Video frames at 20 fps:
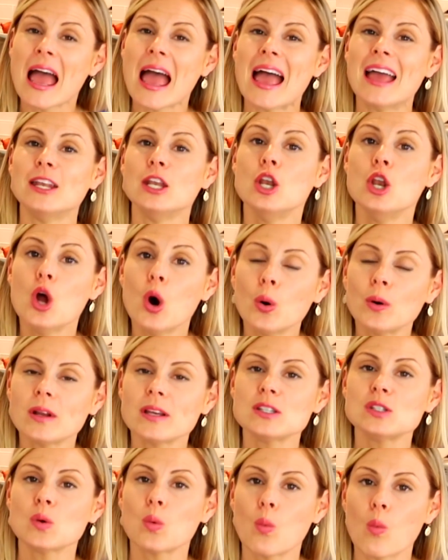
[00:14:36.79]
and
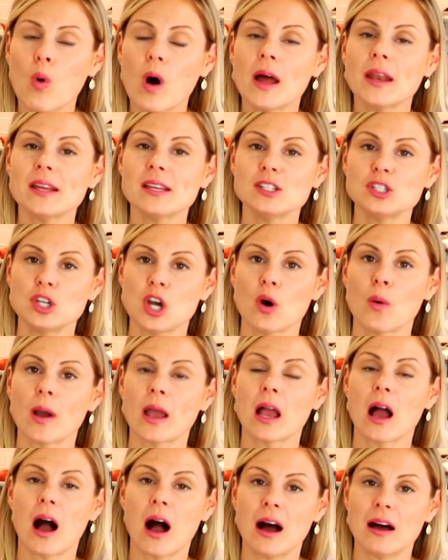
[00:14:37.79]
notice what is
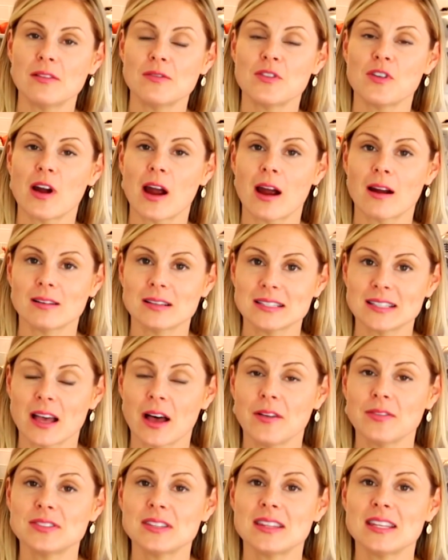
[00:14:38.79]
going on for
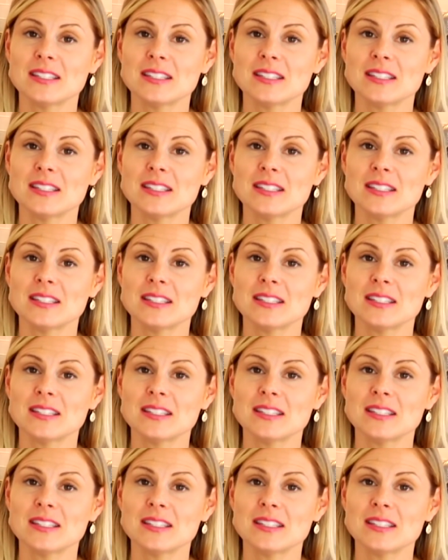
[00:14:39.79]
ourselves.